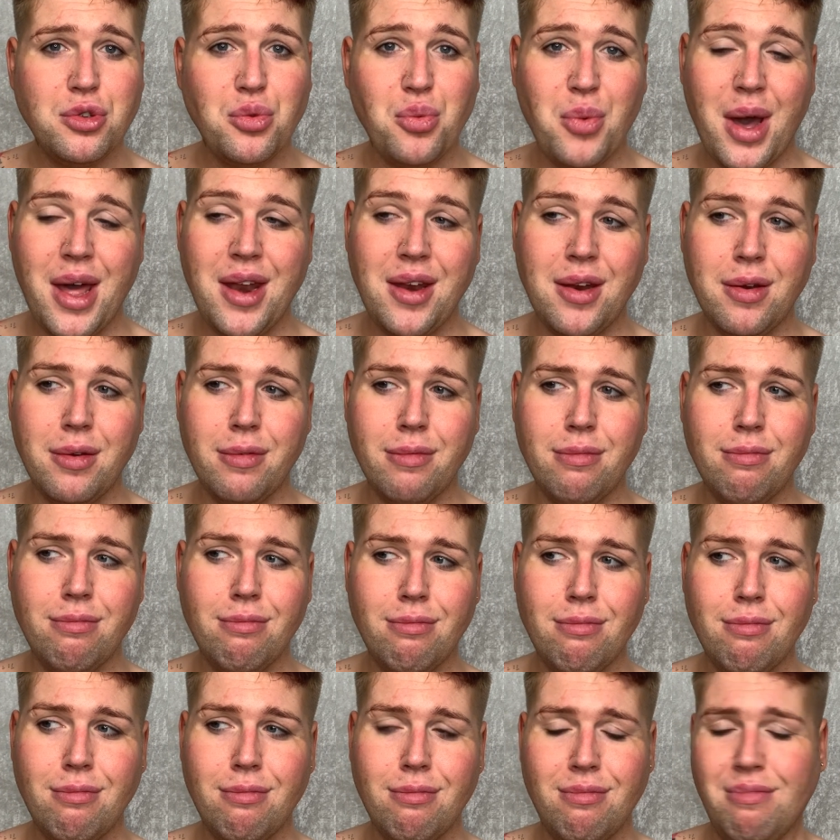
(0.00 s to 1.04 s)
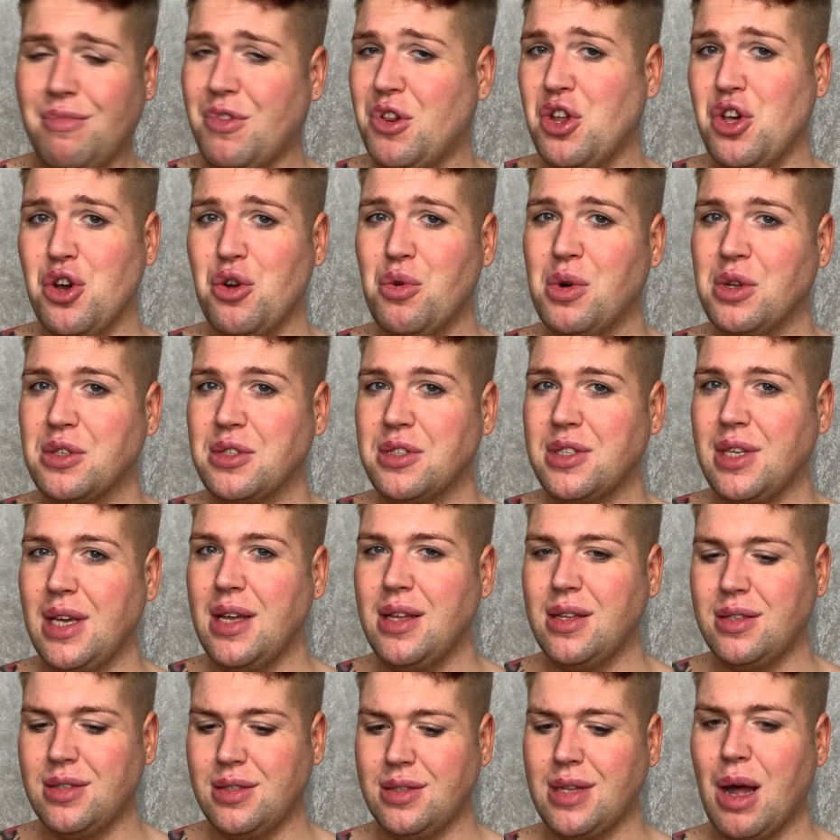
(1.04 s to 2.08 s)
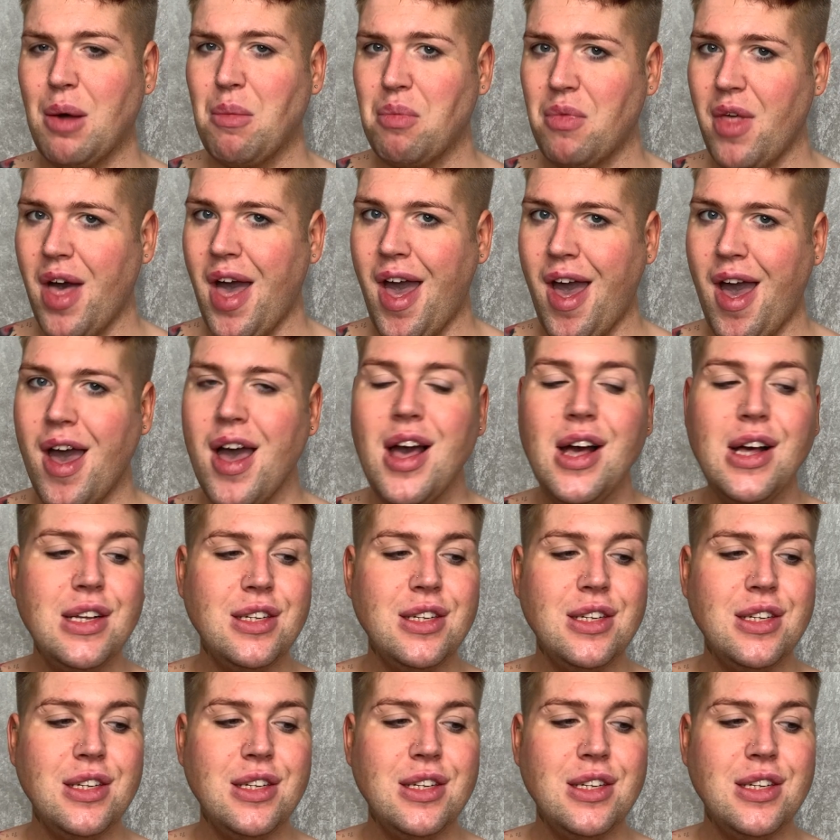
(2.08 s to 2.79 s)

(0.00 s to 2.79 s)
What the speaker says: when no one sees down there?